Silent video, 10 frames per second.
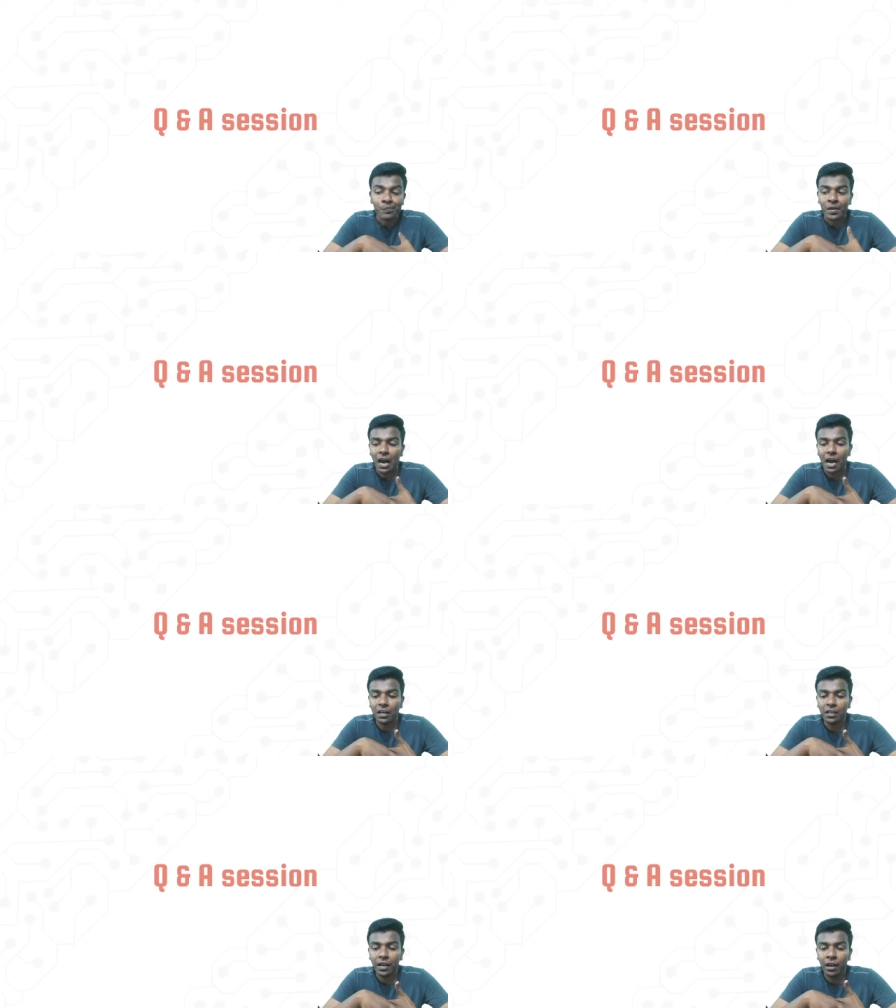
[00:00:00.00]

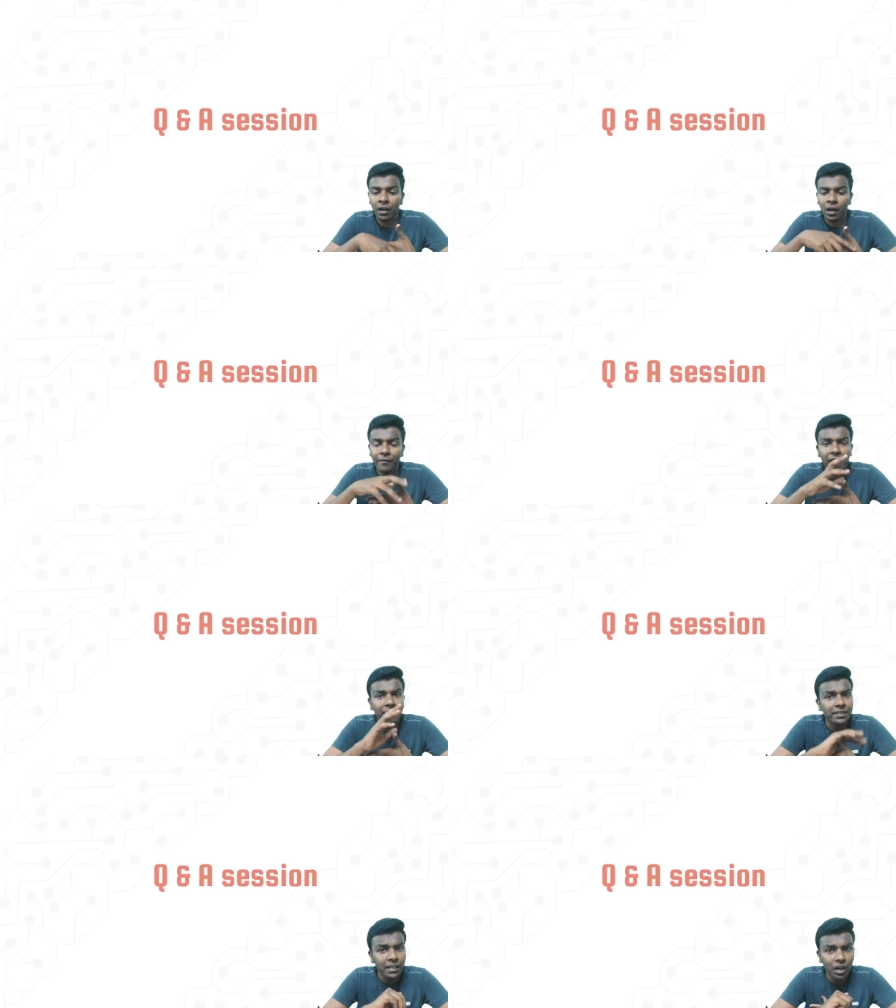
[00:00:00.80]
And then we have
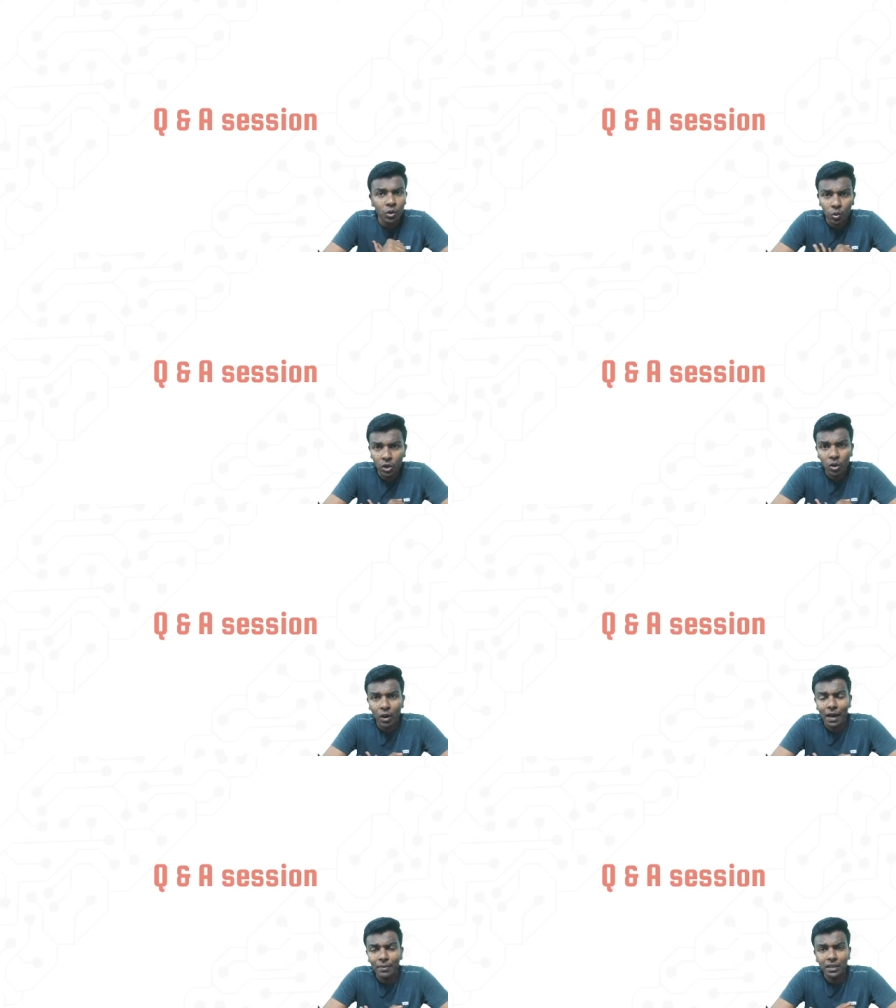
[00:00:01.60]
seen a Google
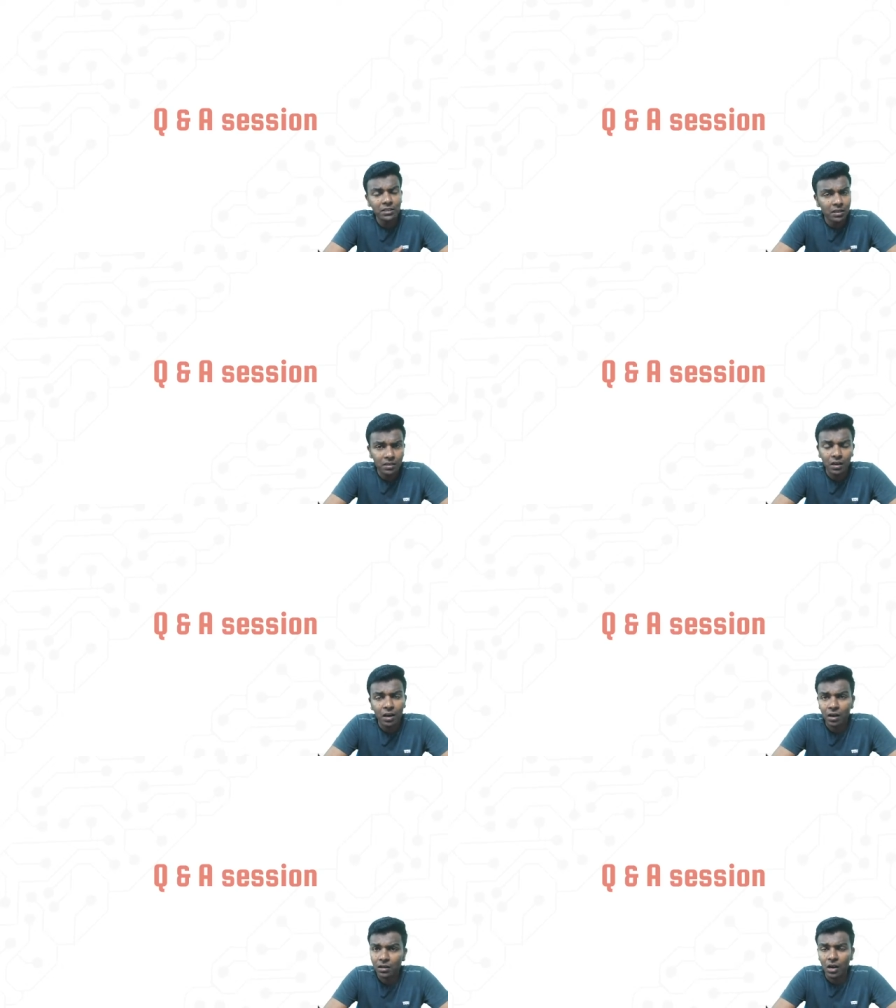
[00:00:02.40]
Colab, that is a
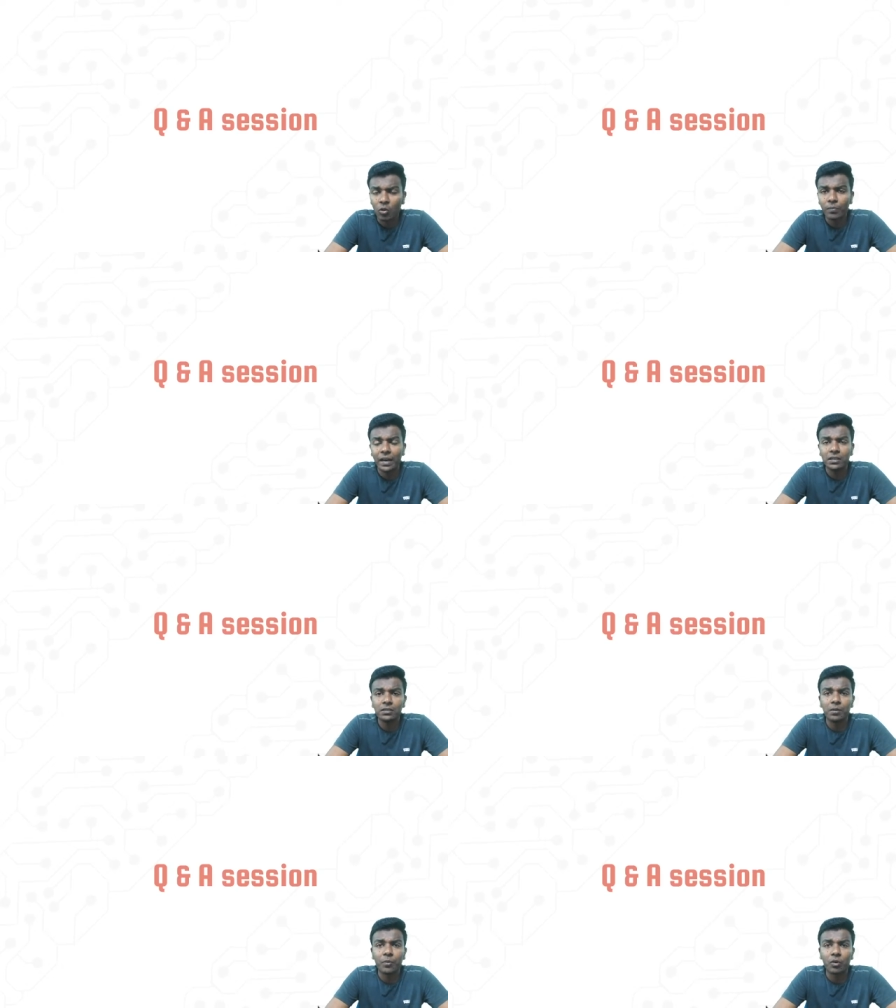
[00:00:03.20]
cloud-based
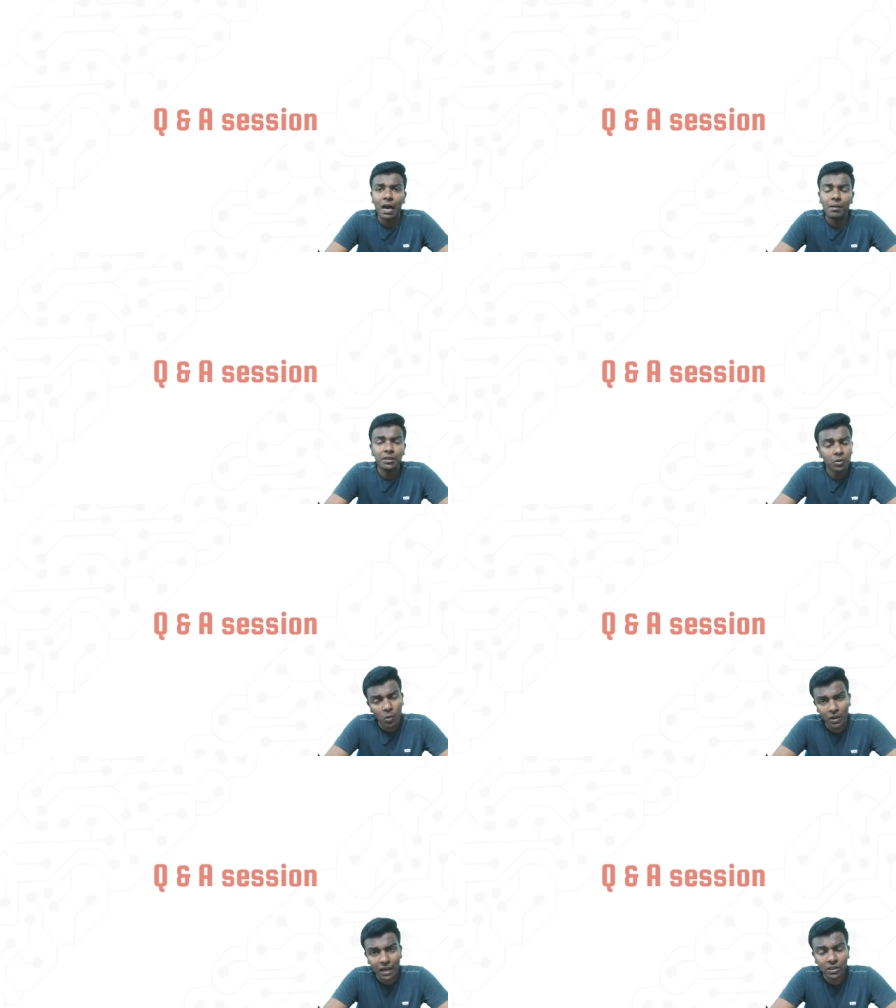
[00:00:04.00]
programming. So
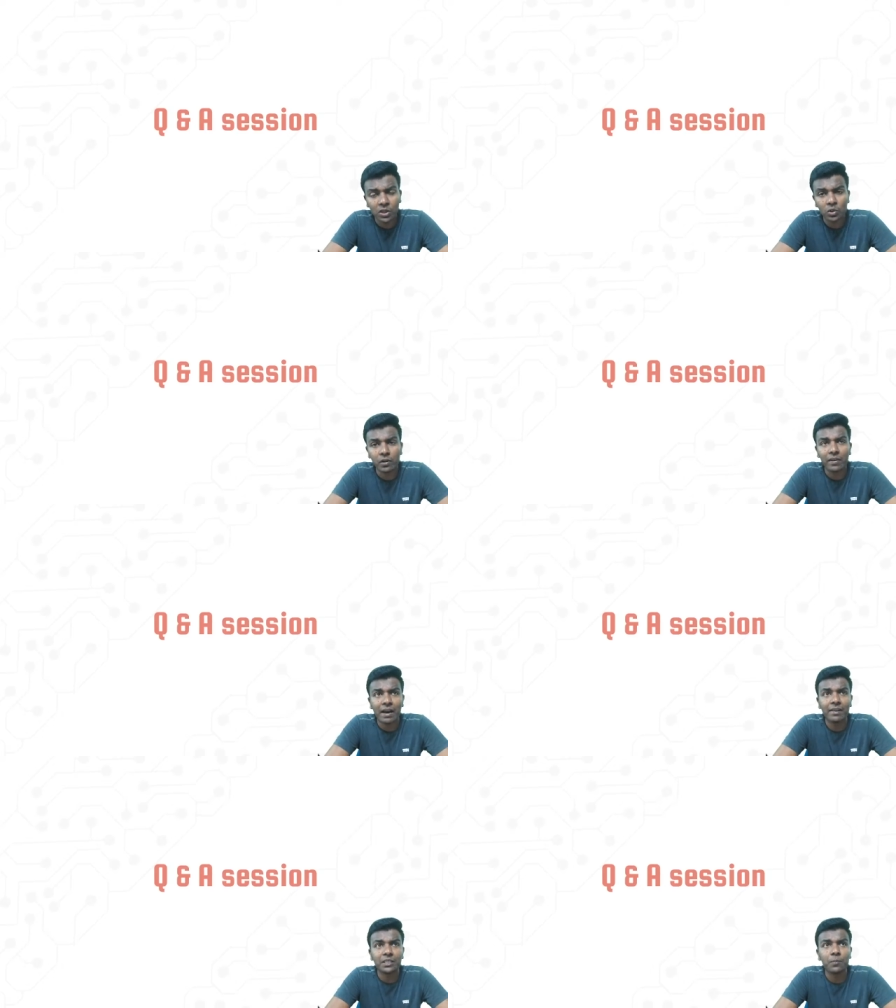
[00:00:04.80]
that is also we have
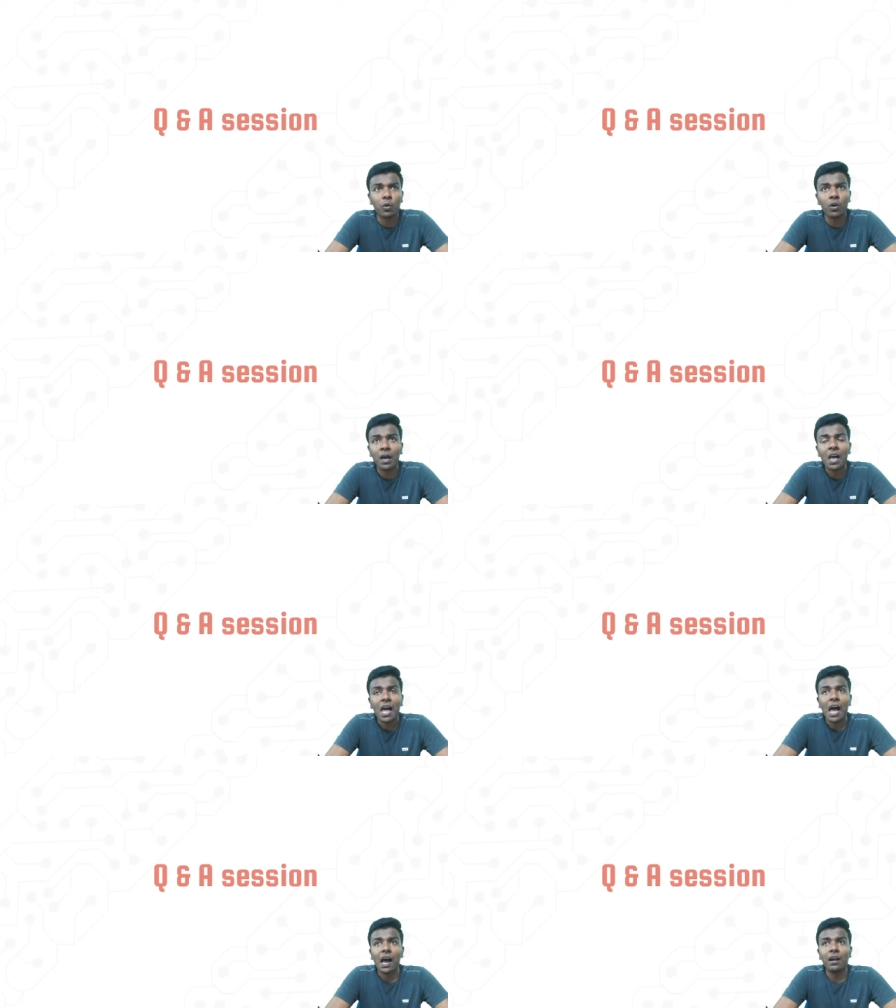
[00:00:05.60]
explored.
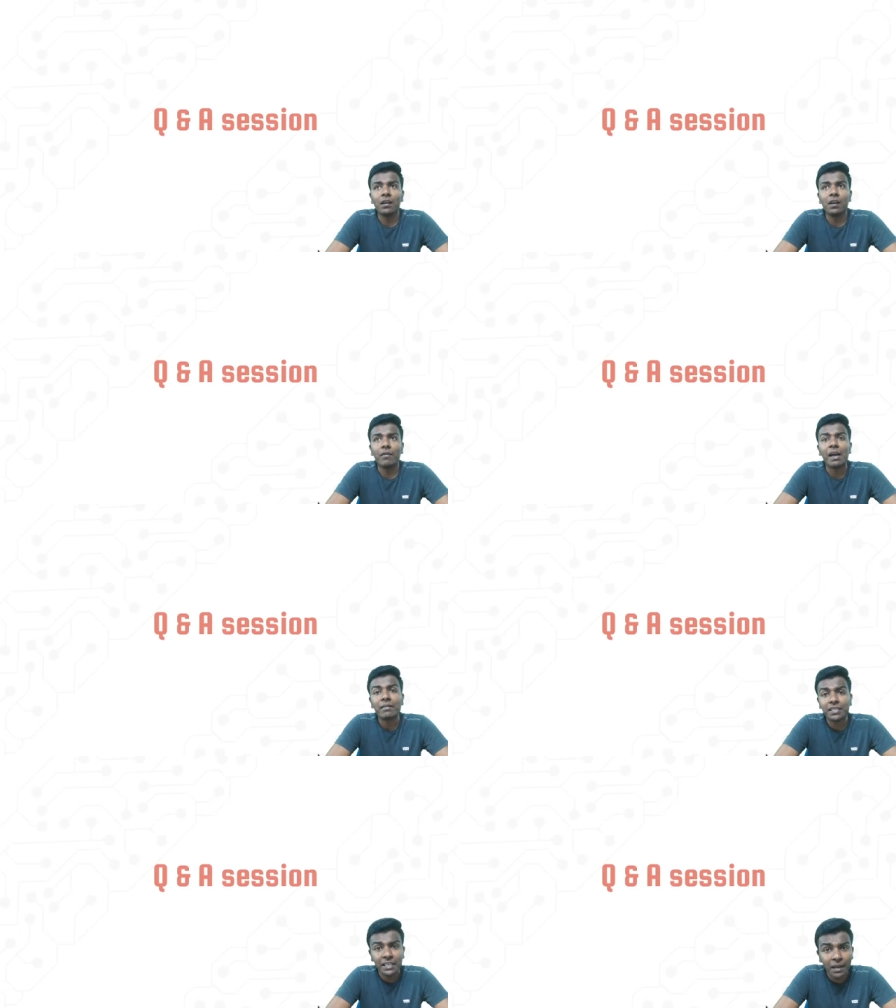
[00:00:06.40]
And we have
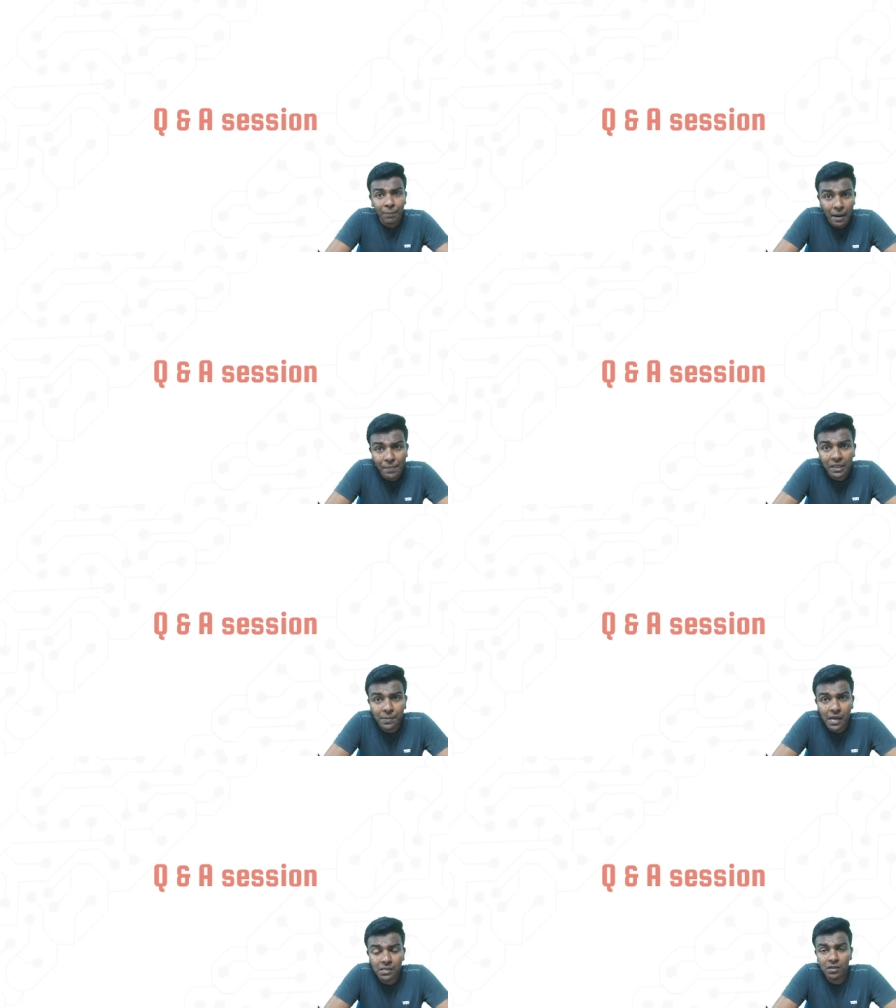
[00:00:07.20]
seen the paper space.